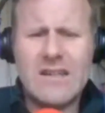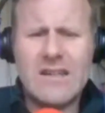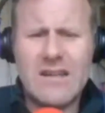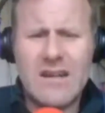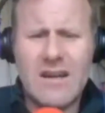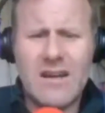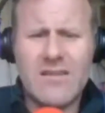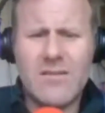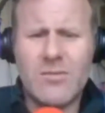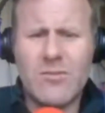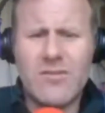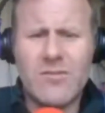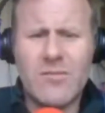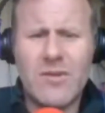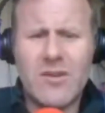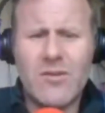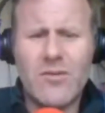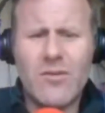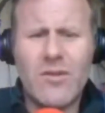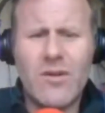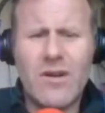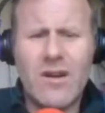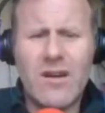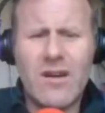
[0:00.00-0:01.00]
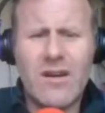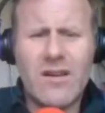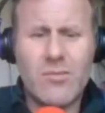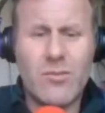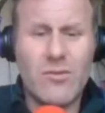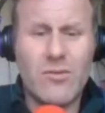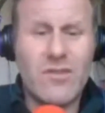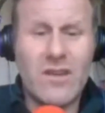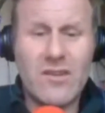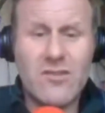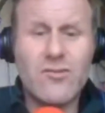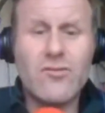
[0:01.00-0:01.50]
I suppose
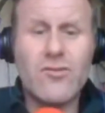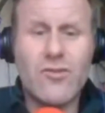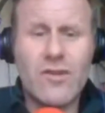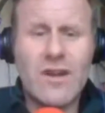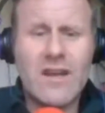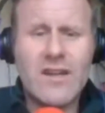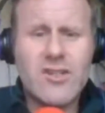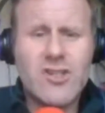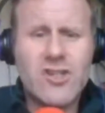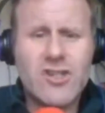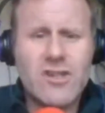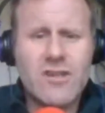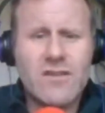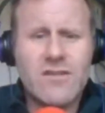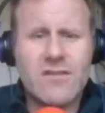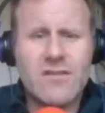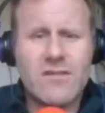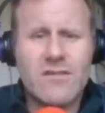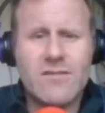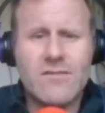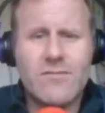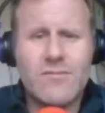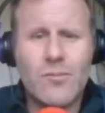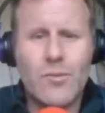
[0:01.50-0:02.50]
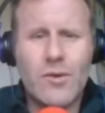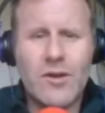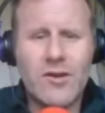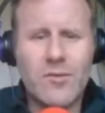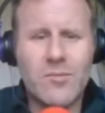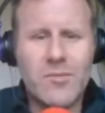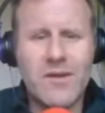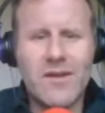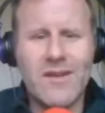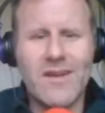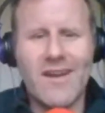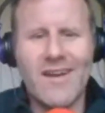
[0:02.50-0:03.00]
I do create shit, whether it
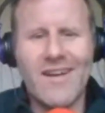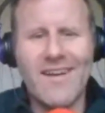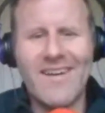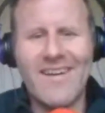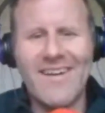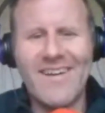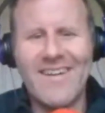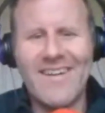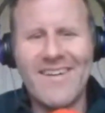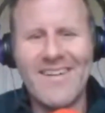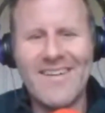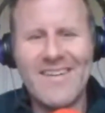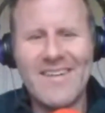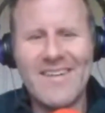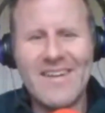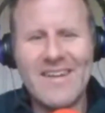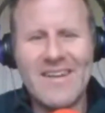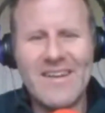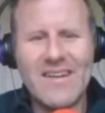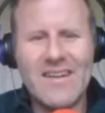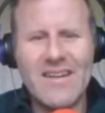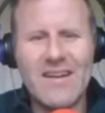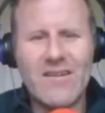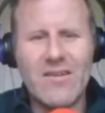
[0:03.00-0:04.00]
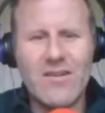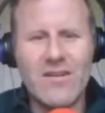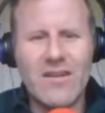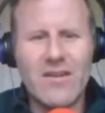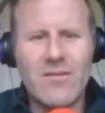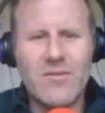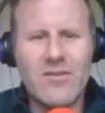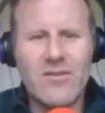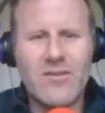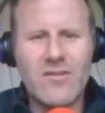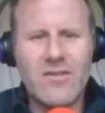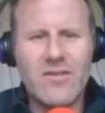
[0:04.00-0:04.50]
be, now, let
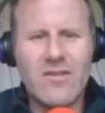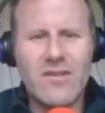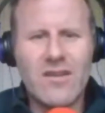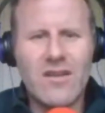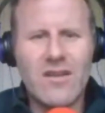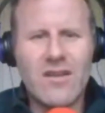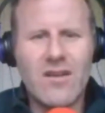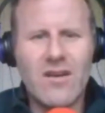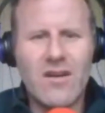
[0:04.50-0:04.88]
me just see.